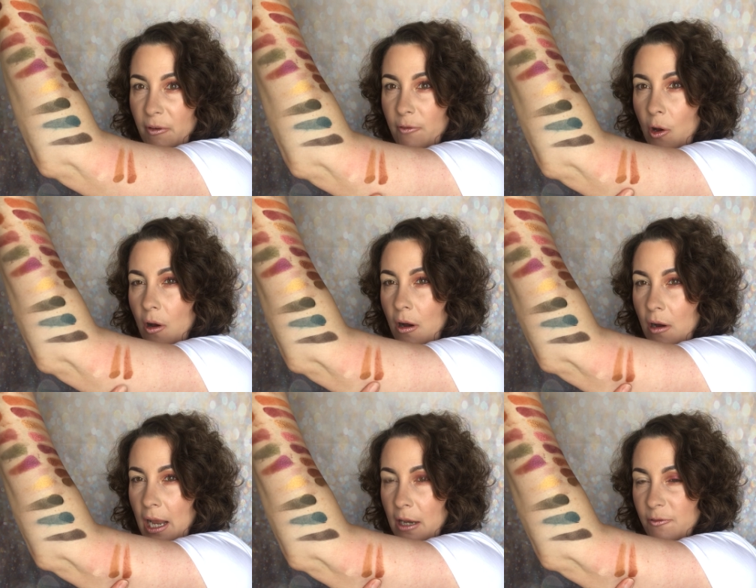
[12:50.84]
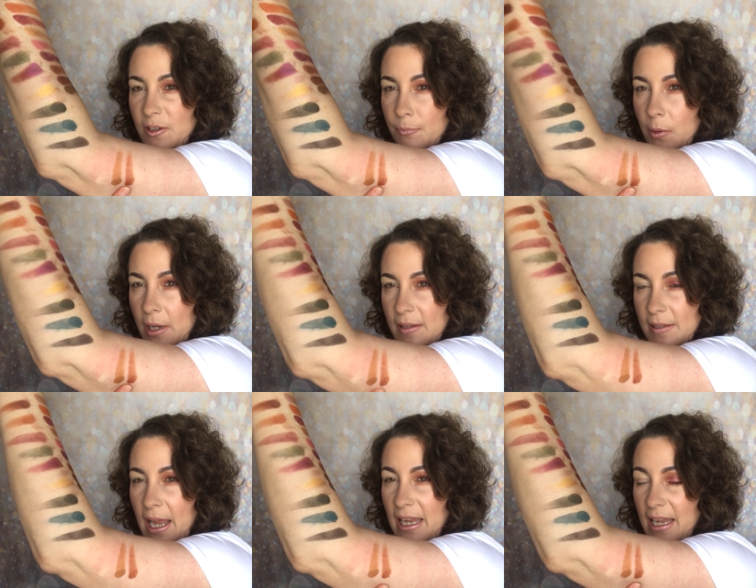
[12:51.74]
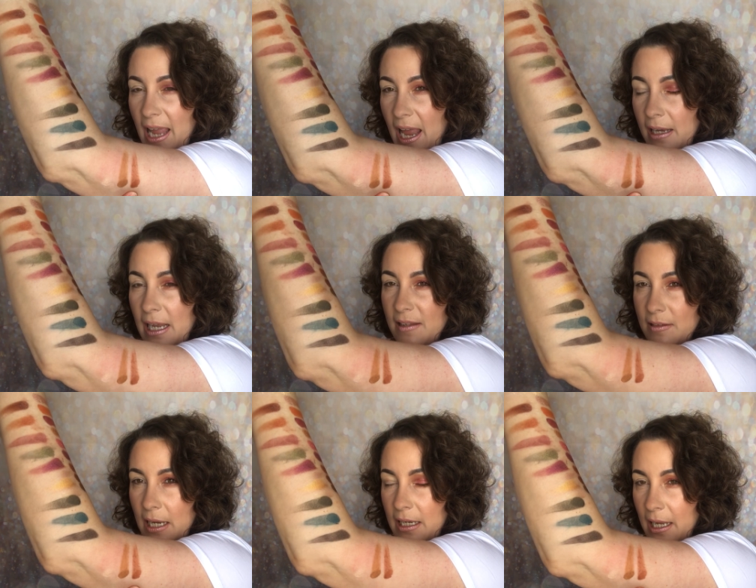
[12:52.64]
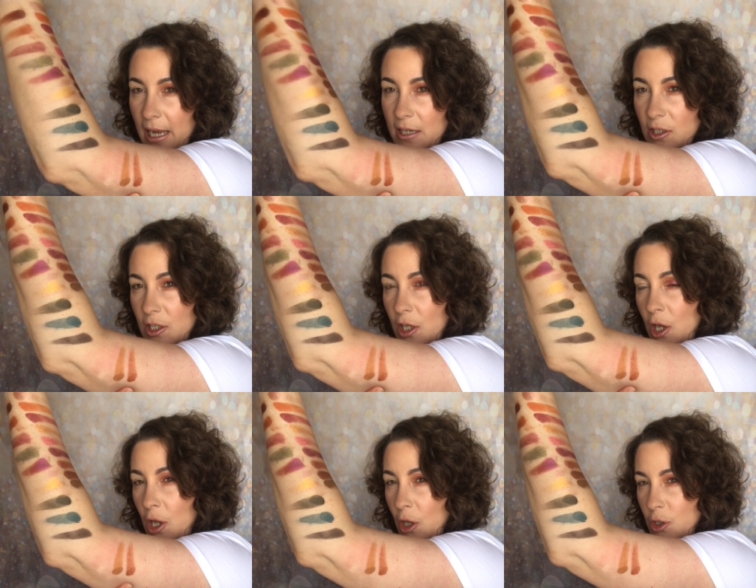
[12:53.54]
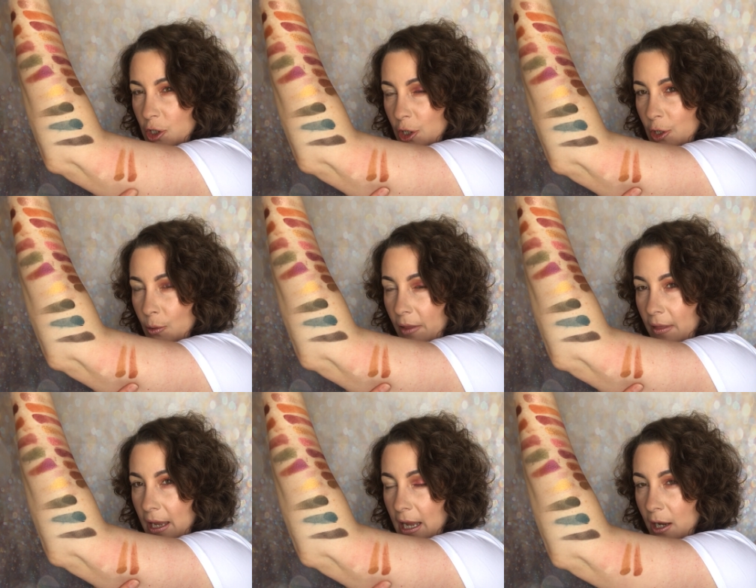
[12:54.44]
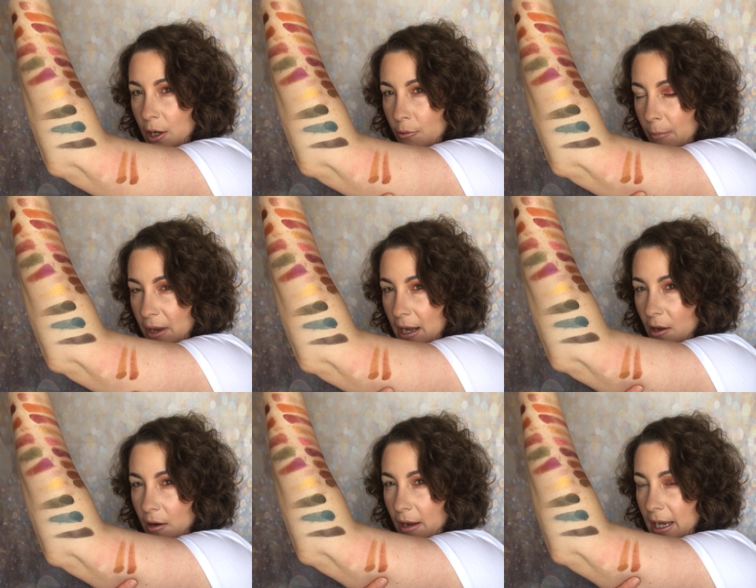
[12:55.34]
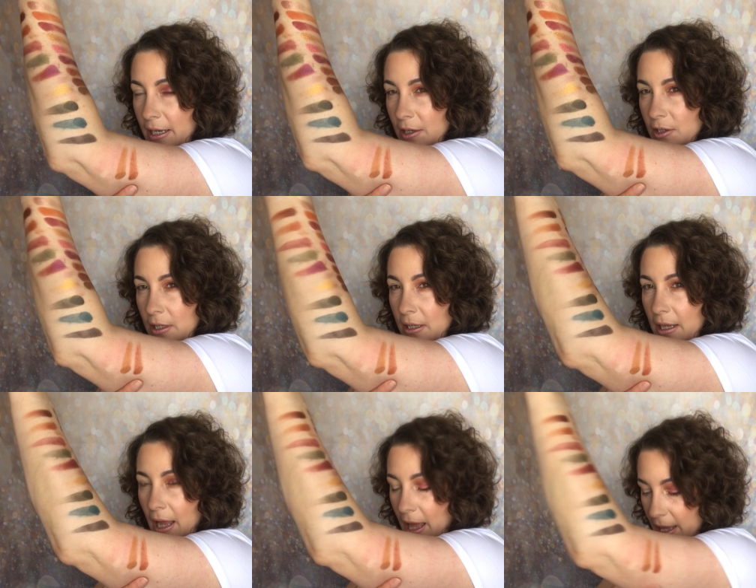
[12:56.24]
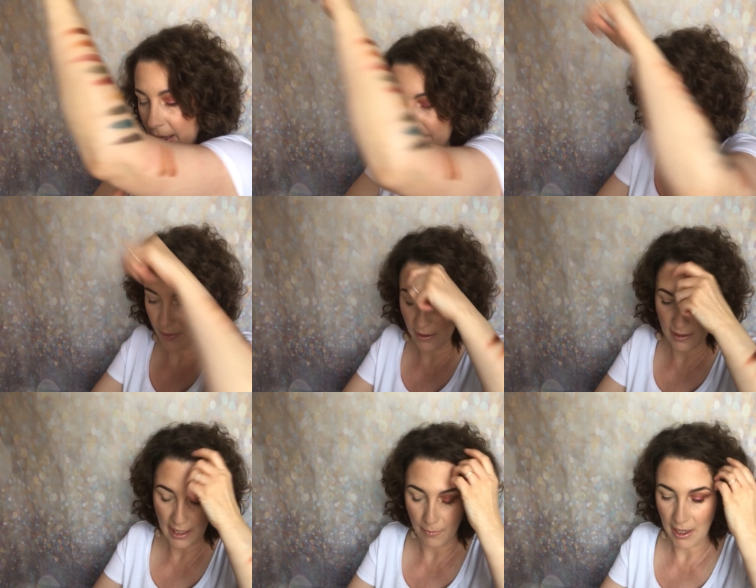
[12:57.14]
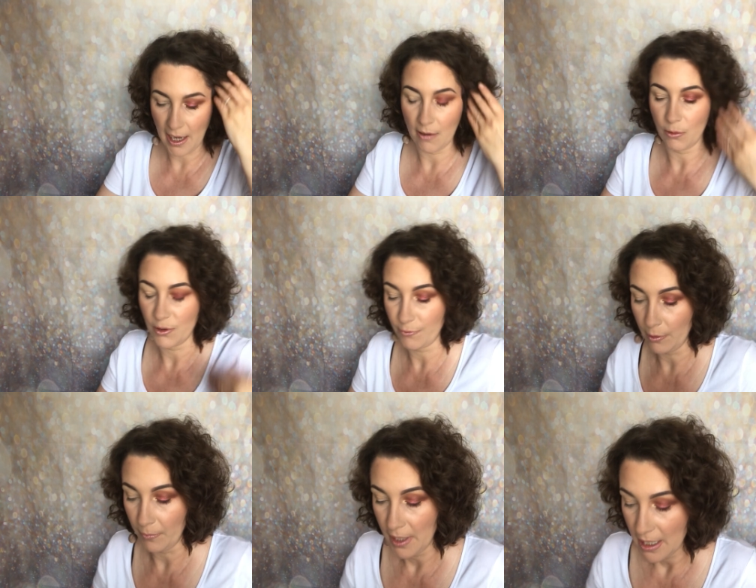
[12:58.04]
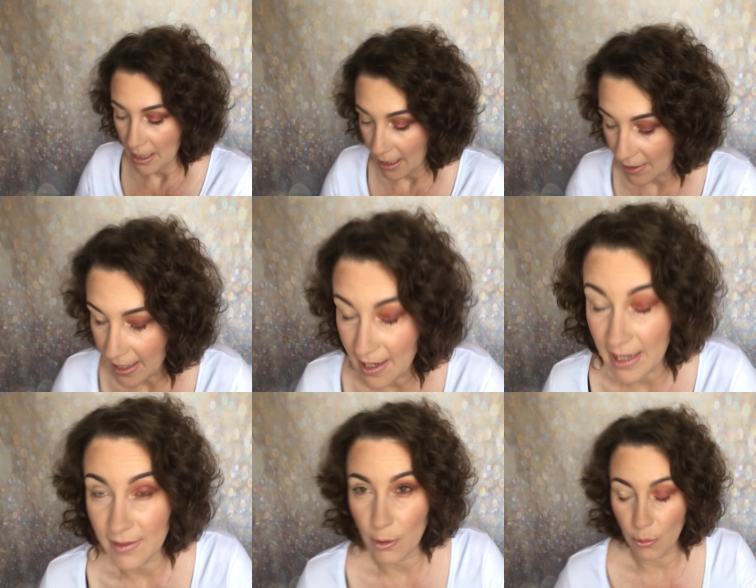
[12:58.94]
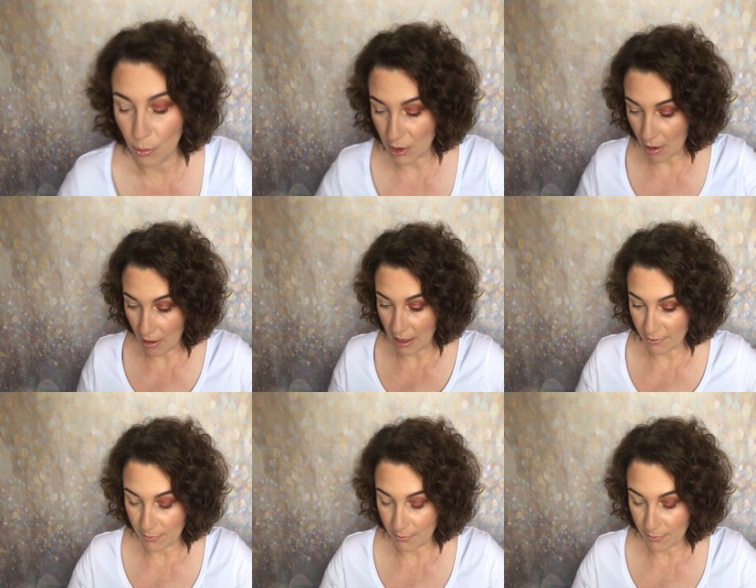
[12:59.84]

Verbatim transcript: we've got Isle of Spice. Again, it's dedicated to the Caribbean island um, that Tammi hails from. It is called Isle of